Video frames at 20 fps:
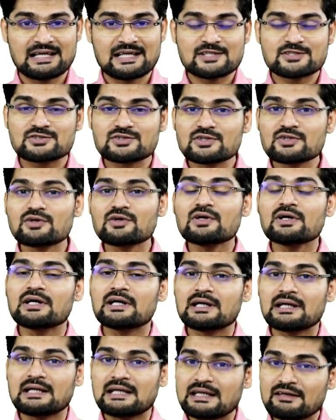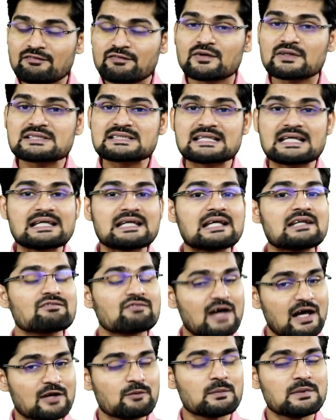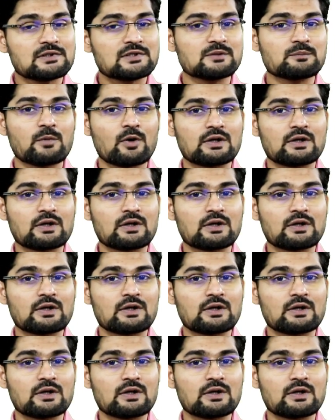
So if you are saying environmental